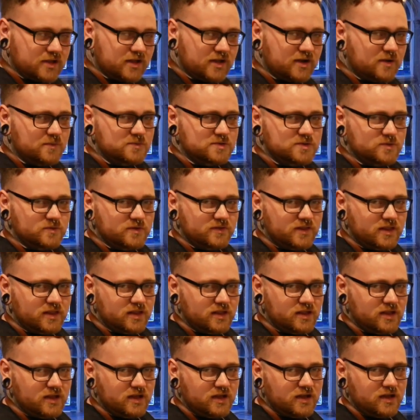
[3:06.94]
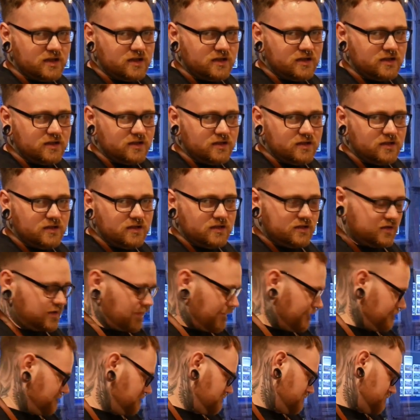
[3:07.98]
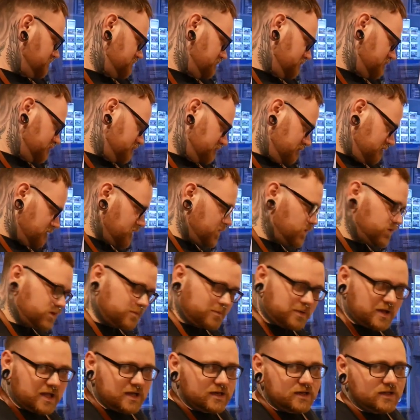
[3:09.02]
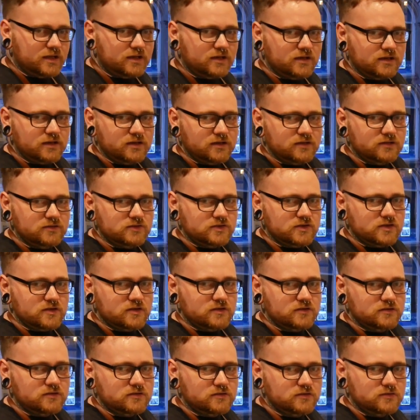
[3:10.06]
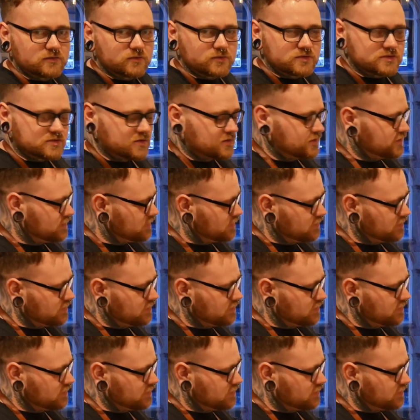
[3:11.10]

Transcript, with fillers: it helps you with the, uh, the blending. So we'll see how that